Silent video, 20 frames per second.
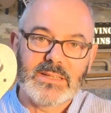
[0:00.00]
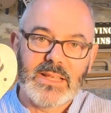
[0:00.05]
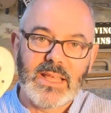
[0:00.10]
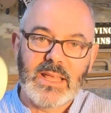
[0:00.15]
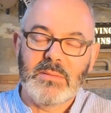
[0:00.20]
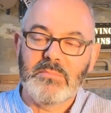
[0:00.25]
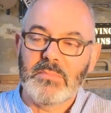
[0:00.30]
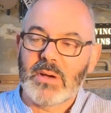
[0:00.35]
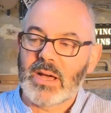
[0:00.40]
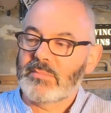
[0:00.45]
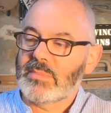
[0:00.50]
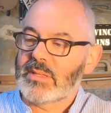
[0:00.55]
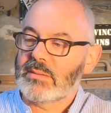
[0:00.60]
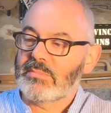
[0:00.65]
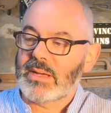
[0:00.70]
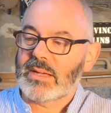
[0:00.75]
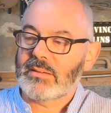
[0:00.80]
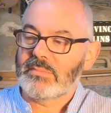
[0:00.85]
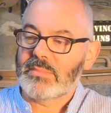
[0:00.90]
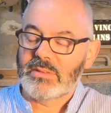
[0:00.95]
It might be
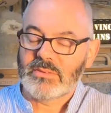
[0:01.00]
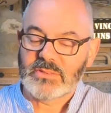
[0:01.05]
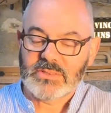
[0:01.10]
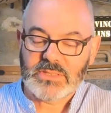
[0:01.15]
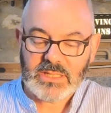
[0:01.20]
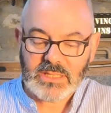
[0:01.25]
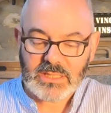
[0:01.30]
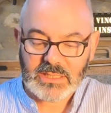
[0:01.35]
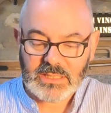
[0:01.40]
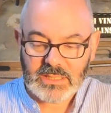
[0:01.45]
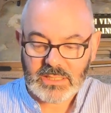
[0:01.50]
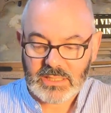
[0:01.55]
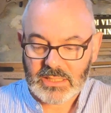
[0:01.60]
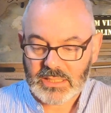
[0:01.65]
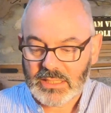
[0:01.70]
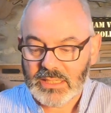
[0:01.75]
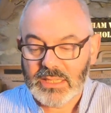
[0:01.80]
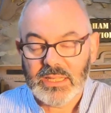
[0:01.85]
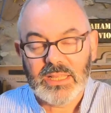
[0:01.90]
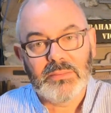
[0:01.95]
about music.
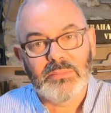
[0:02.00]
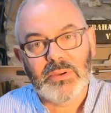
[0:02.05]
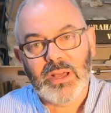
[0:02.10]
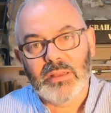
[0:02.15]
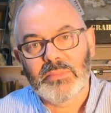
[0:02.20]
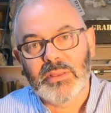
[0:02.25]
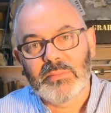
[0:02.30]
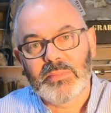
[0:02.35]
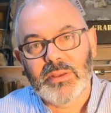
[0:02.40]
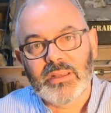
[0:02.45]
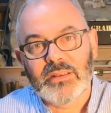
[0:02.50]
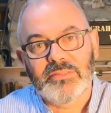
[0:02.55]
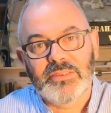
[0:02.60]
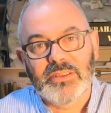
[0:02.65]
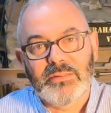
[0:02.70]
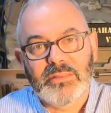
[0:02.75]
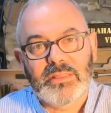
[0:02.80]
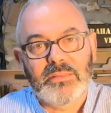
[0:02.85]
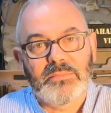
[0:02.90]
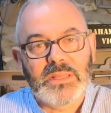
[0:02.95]
It might be about a
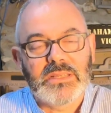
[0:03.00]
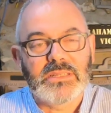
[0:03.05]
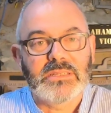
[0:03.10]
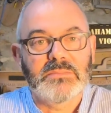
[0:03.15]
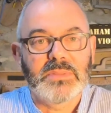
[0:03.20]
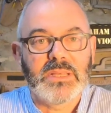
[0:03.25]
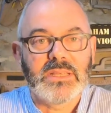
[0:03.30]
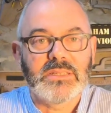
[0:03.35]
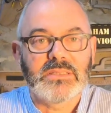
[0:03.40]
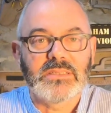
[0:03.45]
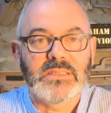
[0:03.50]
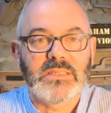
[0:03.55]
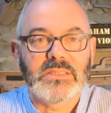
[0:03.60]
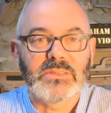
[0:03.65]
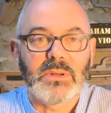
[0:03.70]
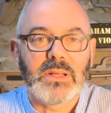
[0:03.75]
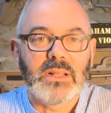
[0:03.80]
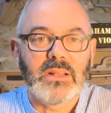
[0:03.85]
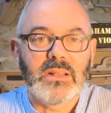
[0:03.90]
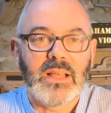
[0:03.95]
few other bits and pieces as
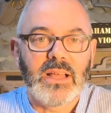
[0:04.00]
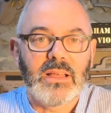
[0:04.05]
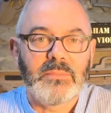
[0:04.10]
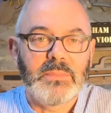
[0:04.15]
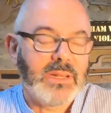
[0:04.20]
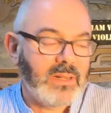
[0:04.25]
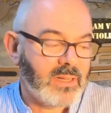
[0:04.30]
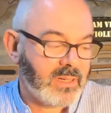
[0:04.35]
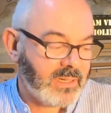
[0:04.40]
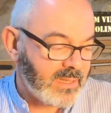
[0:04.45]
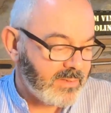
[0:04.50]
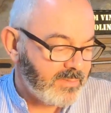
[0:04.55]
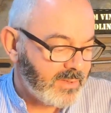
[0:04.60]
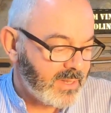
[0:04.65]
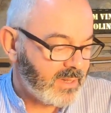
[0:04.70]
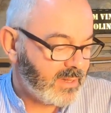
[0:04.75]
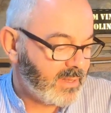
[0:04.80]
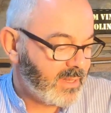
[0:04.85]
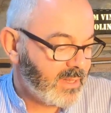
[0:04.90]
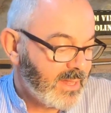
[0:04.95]
well. I mean, I live
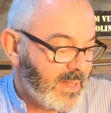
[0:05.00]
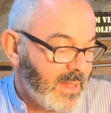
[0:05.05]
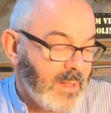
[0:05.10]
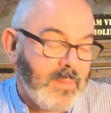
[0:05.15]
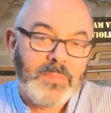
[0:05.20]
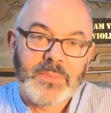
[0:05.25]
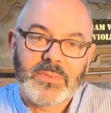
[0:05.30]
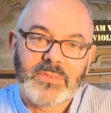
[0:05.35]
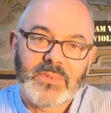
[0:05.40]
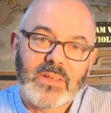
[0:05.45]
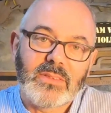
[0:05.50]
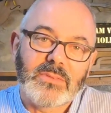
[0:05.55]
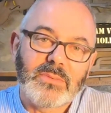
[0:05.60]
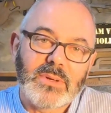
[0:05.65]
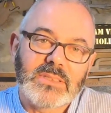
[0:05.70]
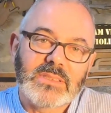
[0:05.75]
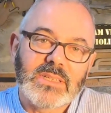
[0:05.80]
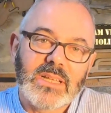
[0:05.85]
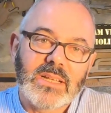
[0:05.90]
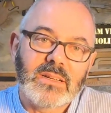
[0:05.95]
in
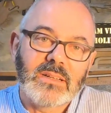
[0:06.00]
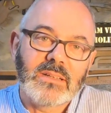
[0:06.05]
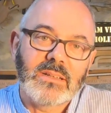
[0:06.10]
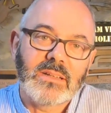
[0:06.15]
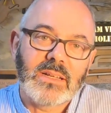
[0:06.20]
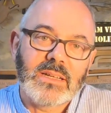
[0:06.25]
southwest England.